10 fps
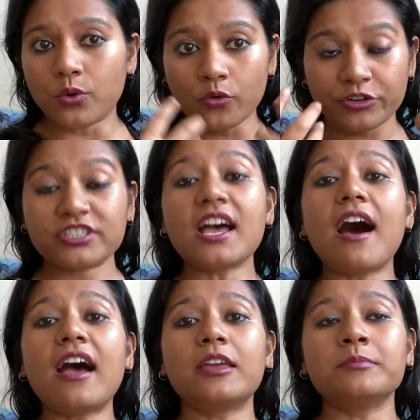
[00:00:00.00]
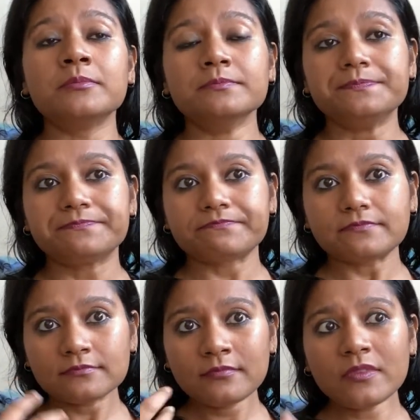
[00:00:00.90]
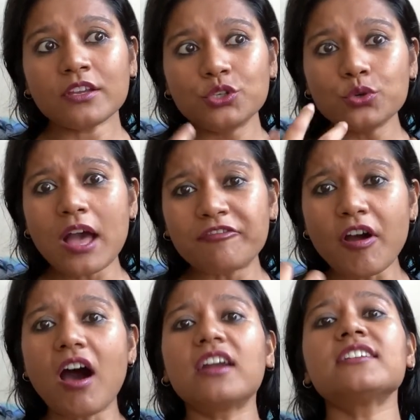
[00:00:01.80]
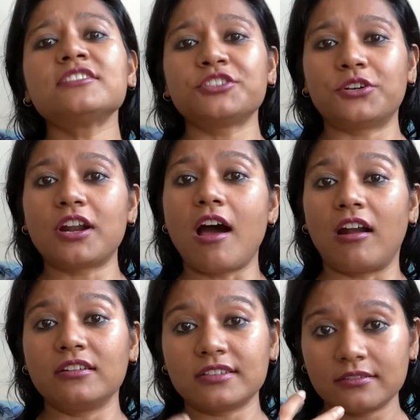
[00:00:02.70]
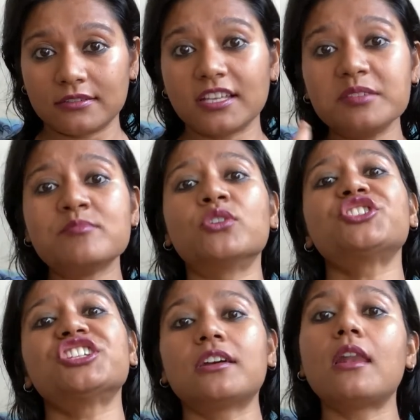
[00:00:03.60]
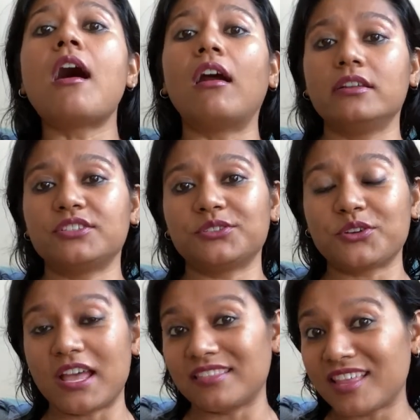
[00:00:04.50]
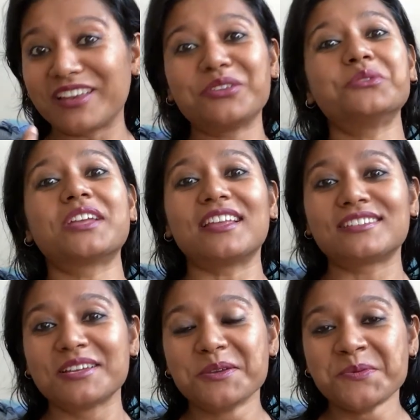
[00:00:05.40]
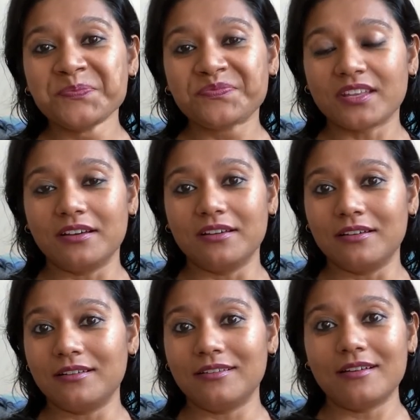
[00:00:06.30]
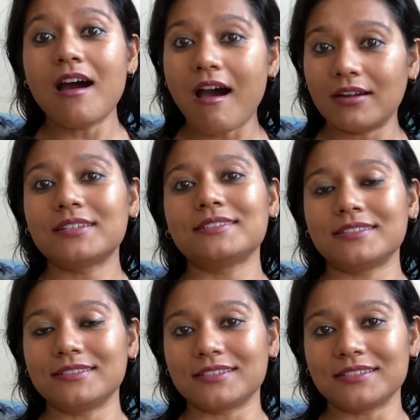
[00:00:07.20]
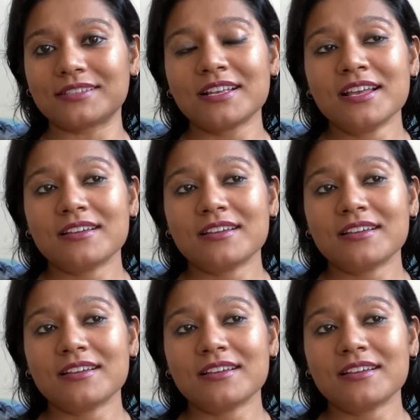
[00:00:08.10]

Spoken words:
over time you have hardened your heart, the emotional heart, and then you get heart diseases.